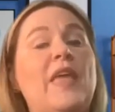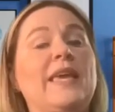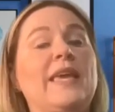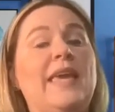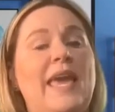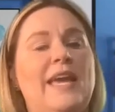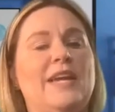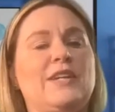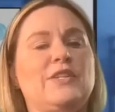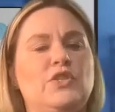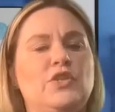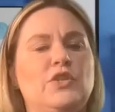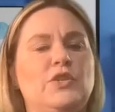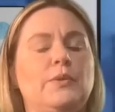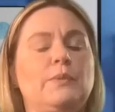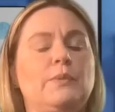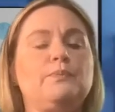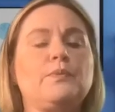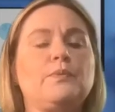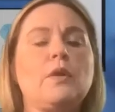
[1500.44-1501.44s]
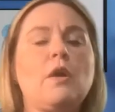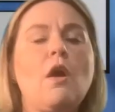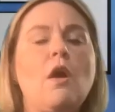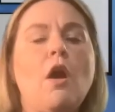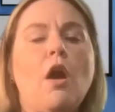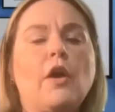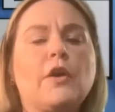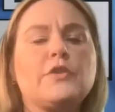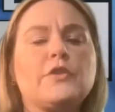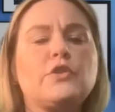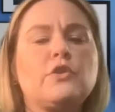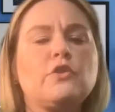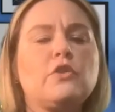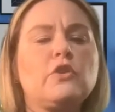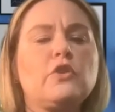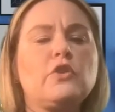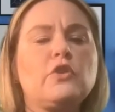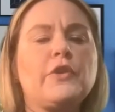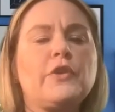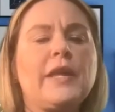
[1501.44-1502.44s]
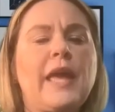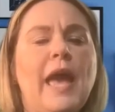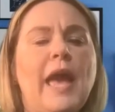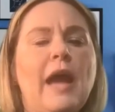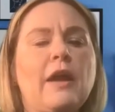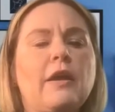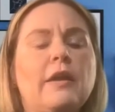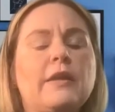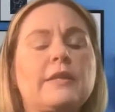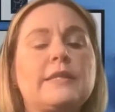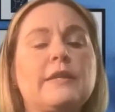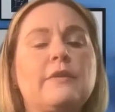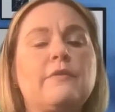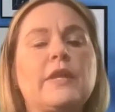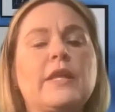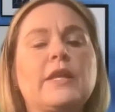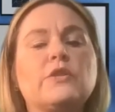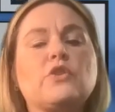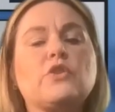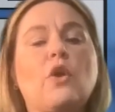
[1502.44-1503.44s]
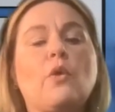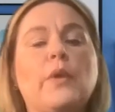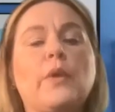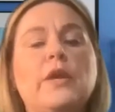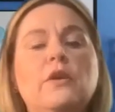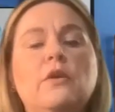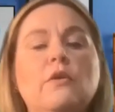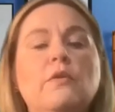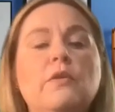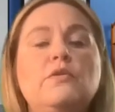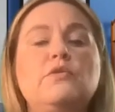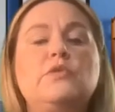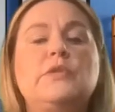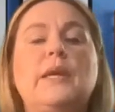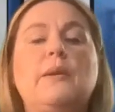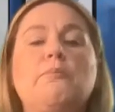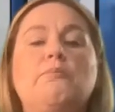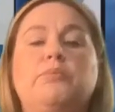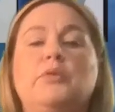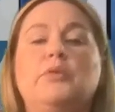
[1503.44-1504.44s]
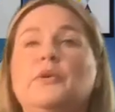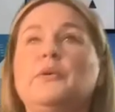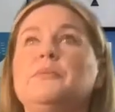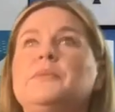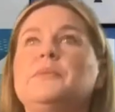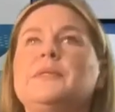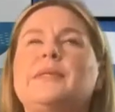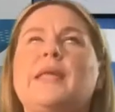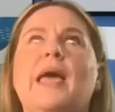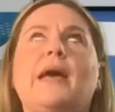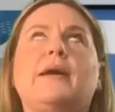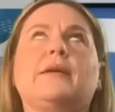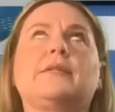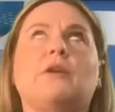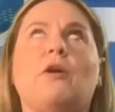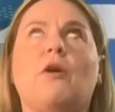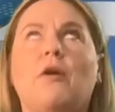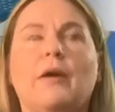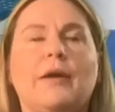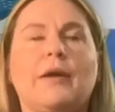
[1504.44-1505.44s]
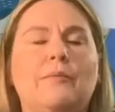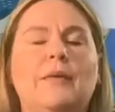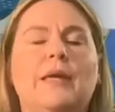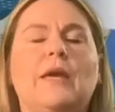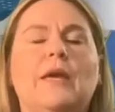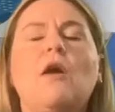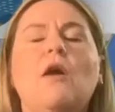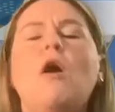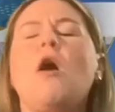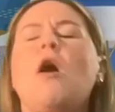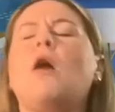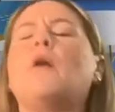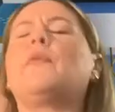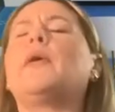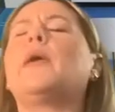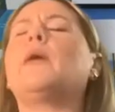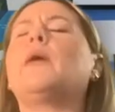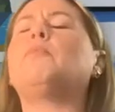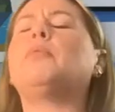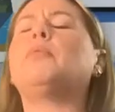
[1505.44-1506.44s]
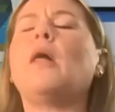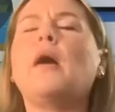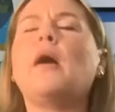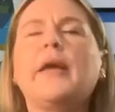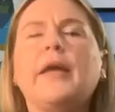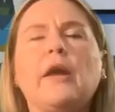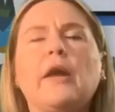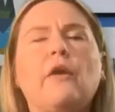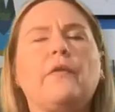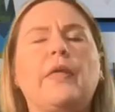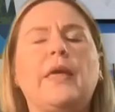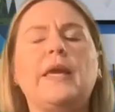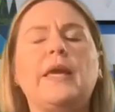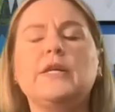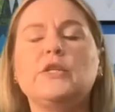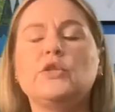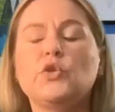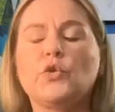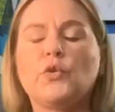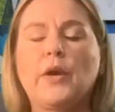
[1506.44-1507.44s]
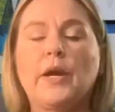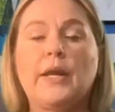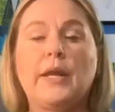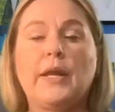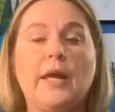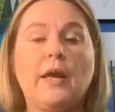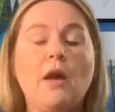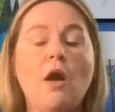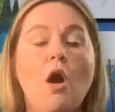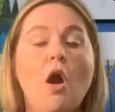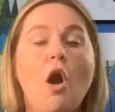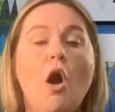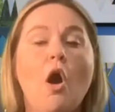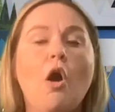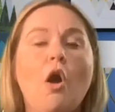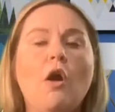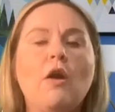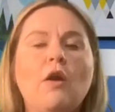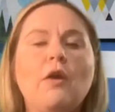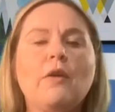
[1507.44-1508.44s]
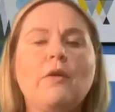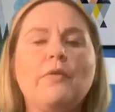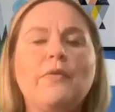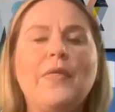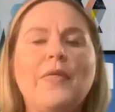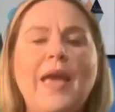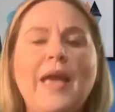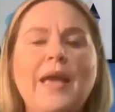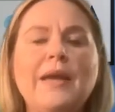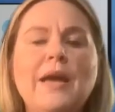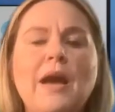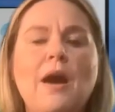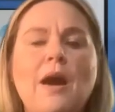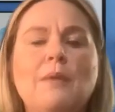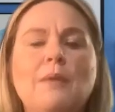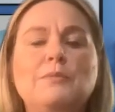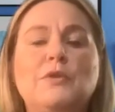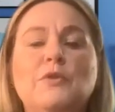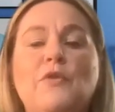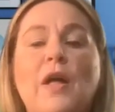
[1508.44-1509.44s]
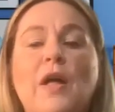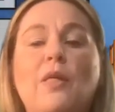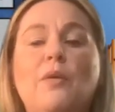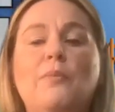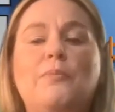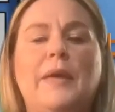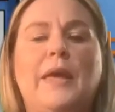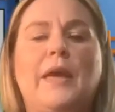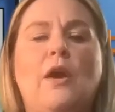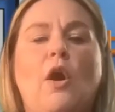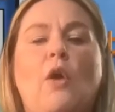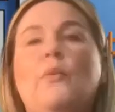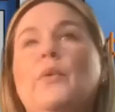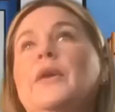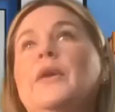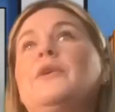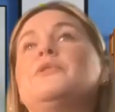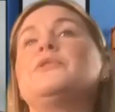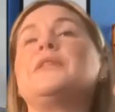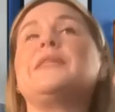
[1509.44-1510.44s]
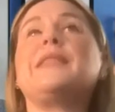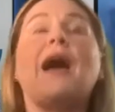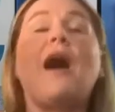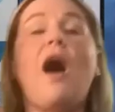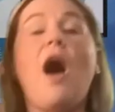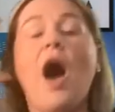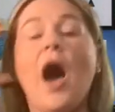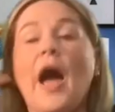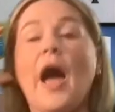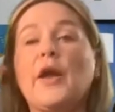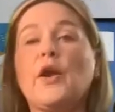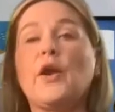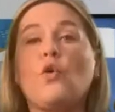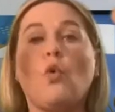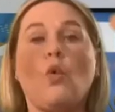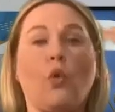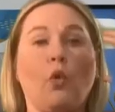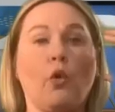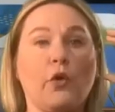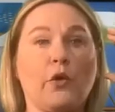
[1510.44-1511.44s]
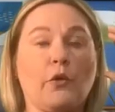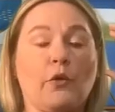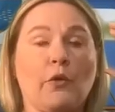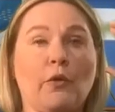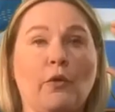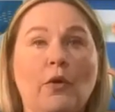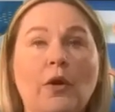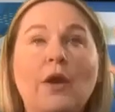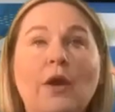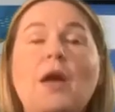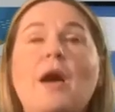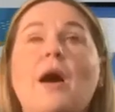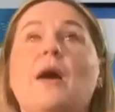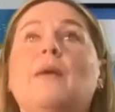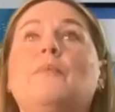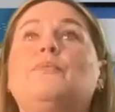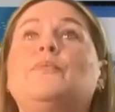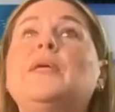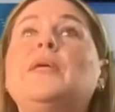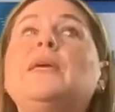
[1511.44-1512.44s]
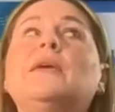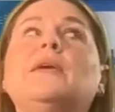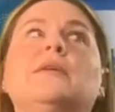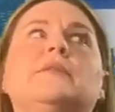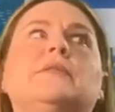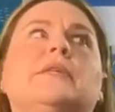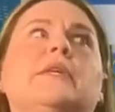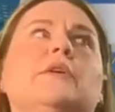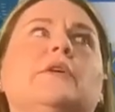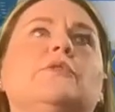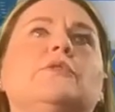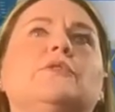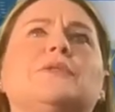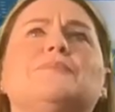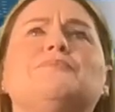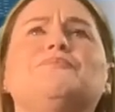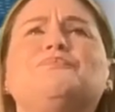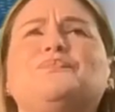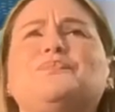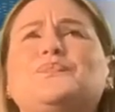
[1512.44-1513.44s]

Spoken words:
they can do. Also, the learning activities. Are we using Bloom's taxonomy? Are they applying? Are they integrating? Are they developing? Are we using that higher order thinking skills?